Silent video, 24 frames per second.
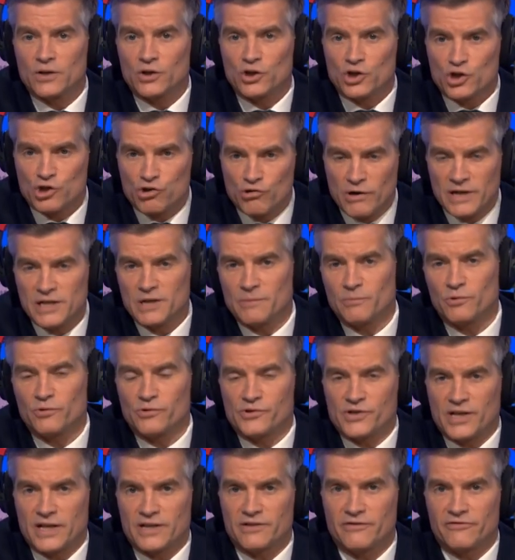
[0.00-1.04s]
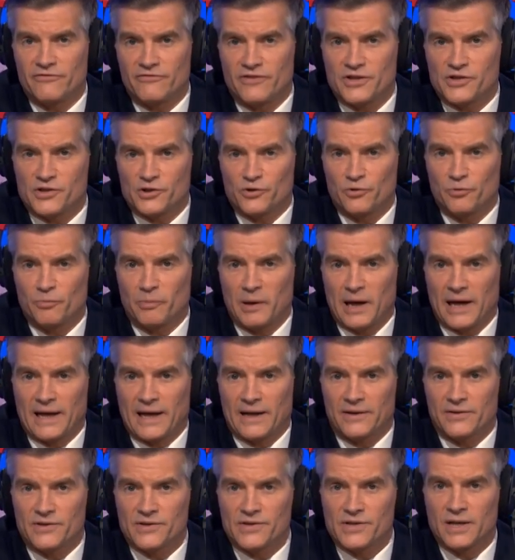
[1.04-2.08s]
credible set of fiscal
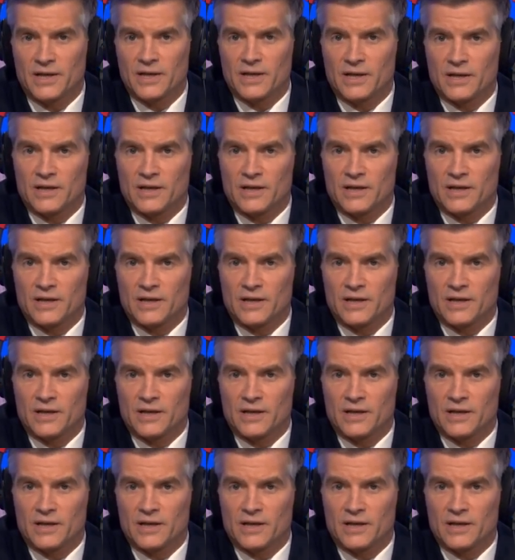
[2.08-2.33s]
plans